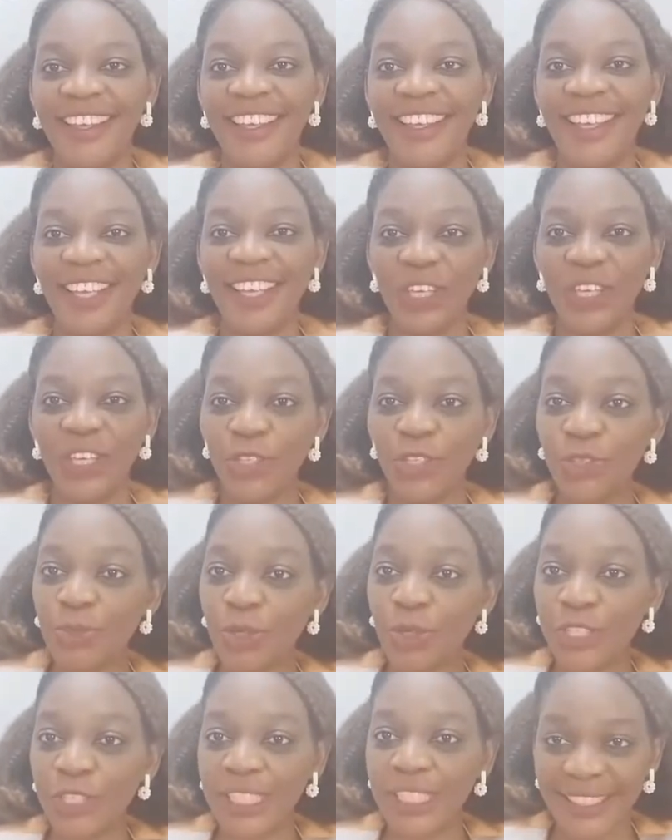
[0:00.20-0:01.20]
Good
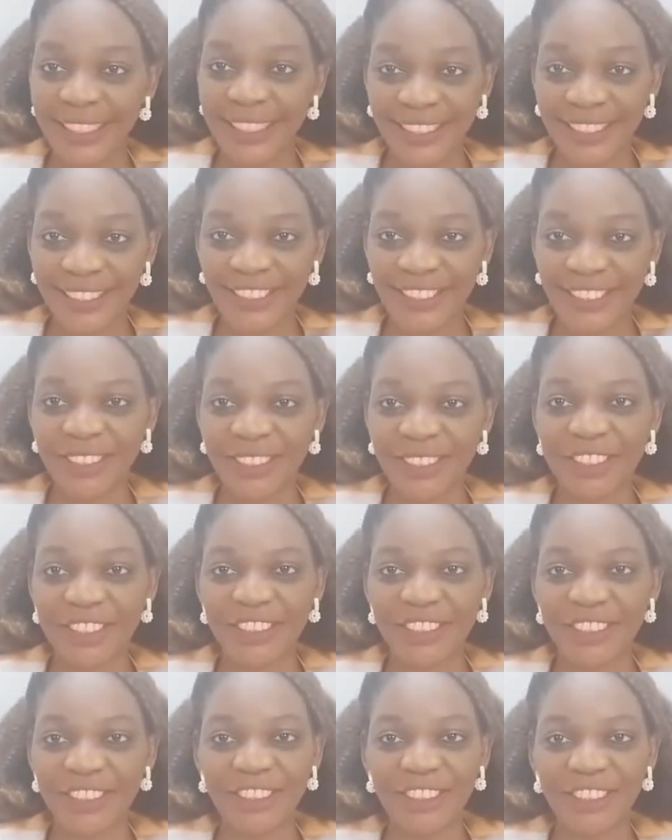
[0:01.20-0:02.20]
morning, good
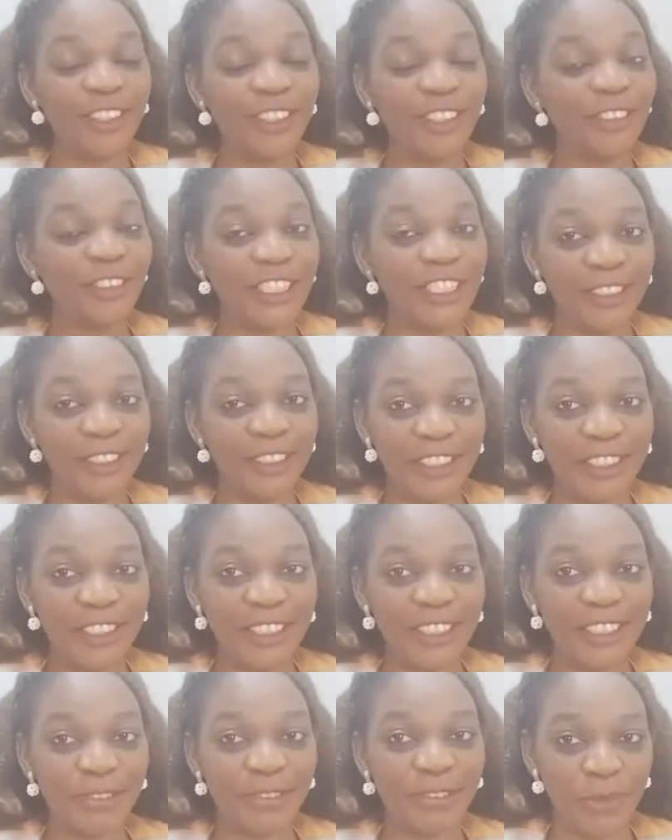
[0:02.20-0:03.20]
afternoon, and good
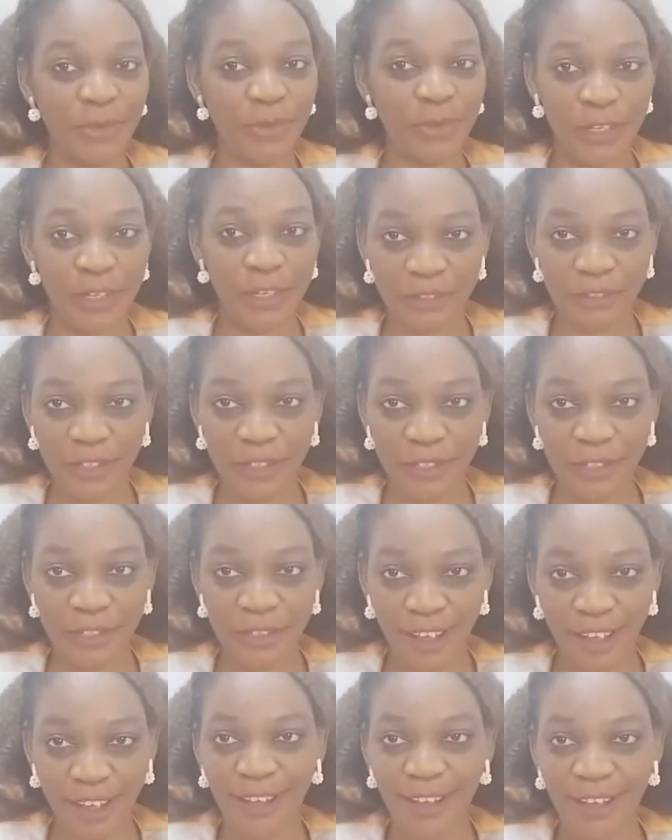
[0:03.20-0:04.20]
evening from wherever you
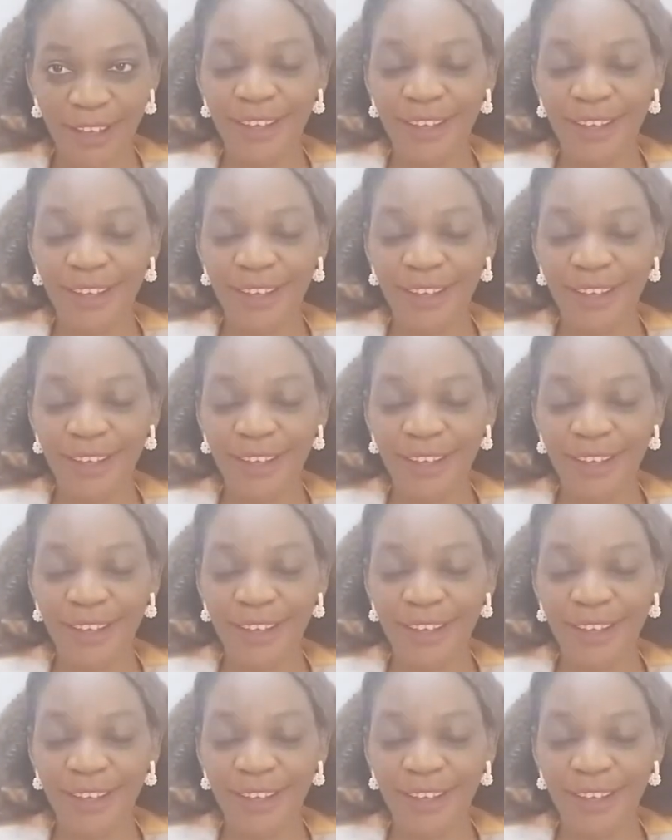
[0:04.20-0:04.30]
are,